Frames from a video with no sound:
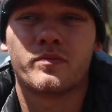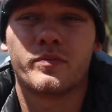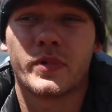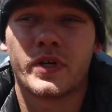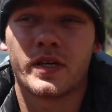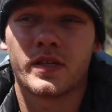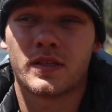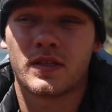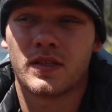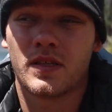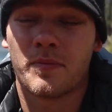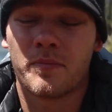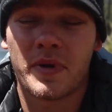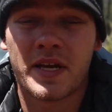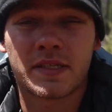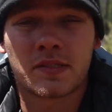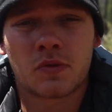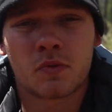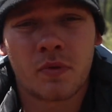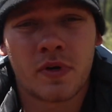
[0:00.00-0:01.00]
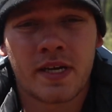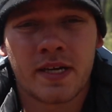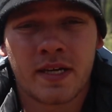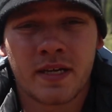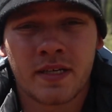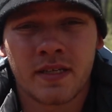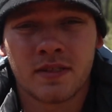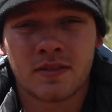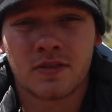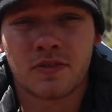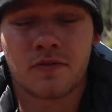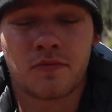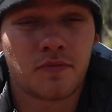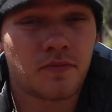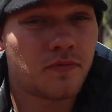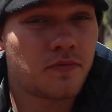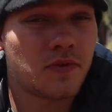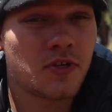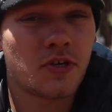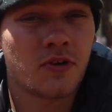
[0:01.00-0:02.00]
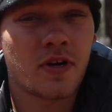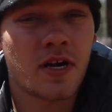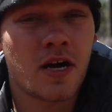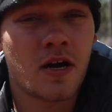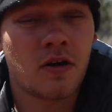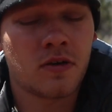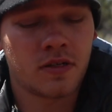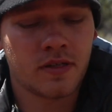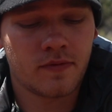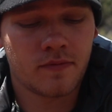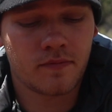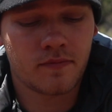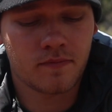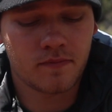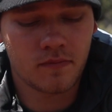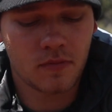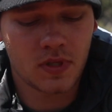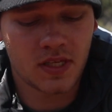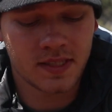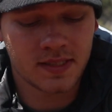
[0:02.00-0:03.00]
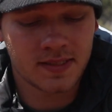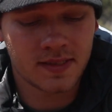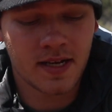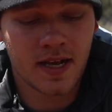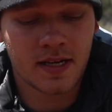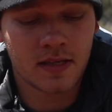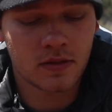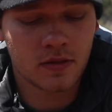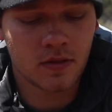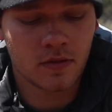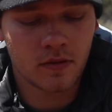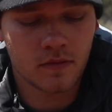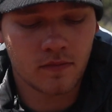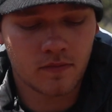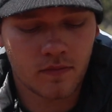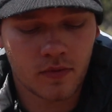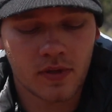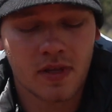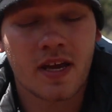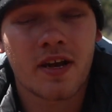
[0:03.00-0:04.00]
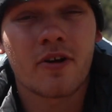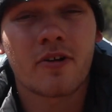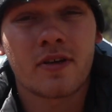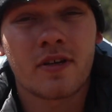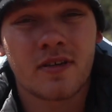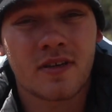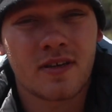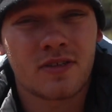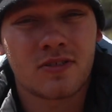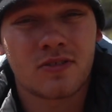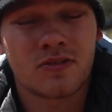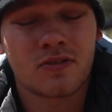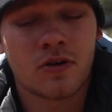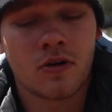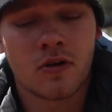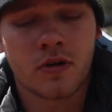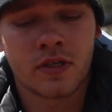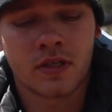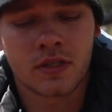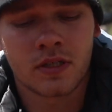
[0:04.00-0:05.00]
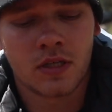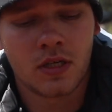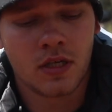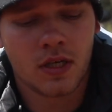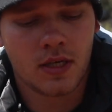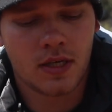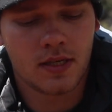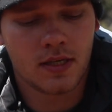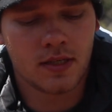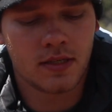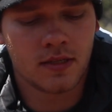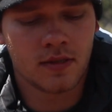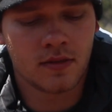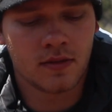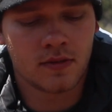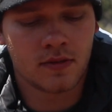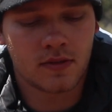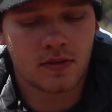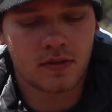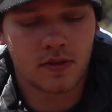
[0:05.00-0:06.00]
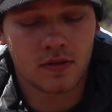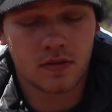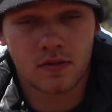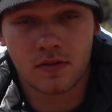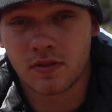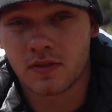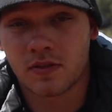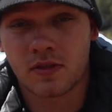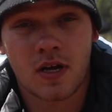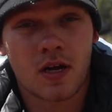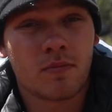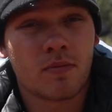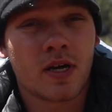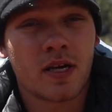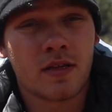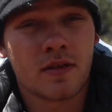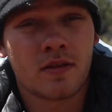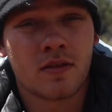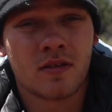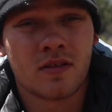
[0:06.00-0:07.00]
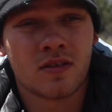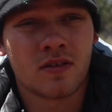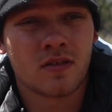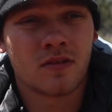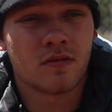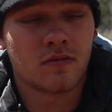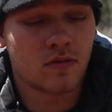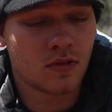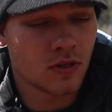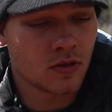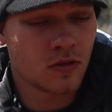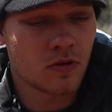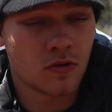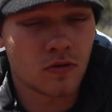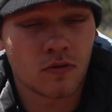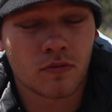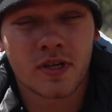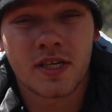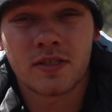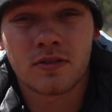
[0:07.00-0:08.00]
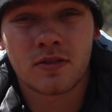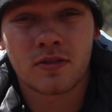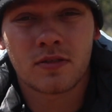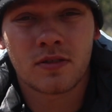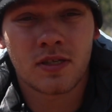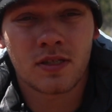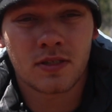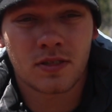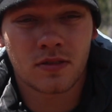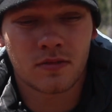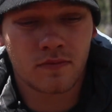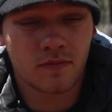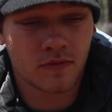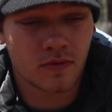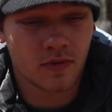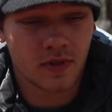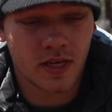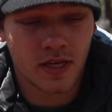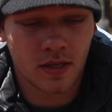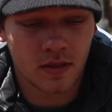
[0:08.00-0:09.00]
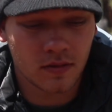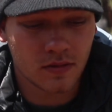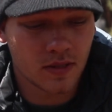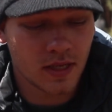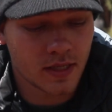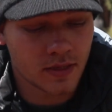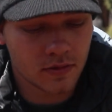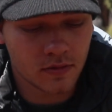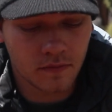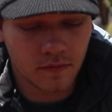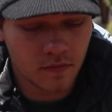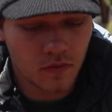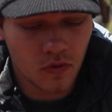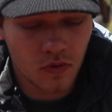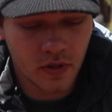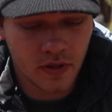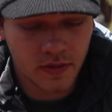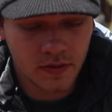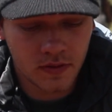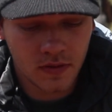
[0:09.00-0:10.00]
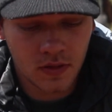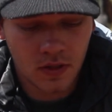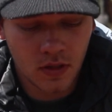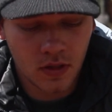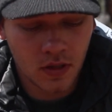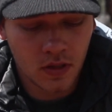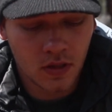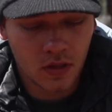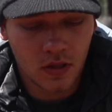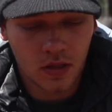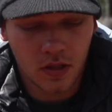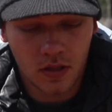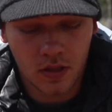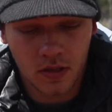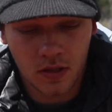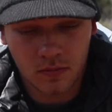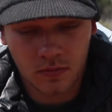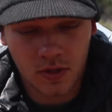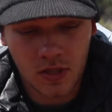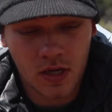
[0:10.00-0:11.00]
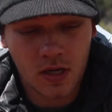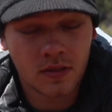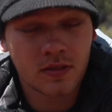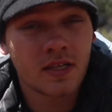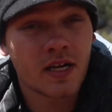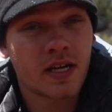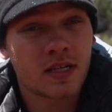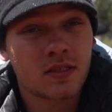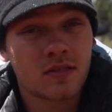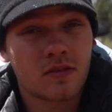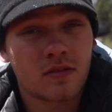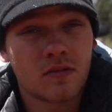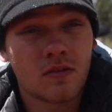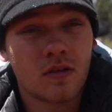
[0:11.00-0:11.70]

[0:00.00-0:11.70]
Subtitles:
But the best way to figure out exactly for the area that you're going is to stop by the local ranger station for that national forest, contact